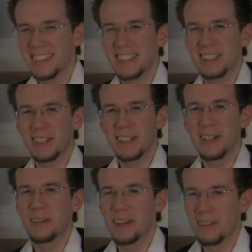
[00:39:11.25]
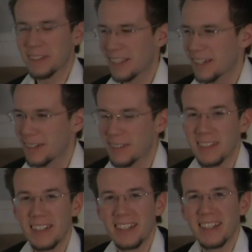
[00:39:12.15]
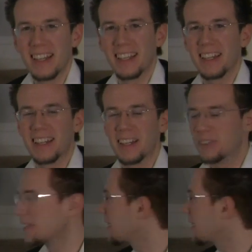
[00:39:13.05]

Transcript: in such a hurry when I wrote that out that I don't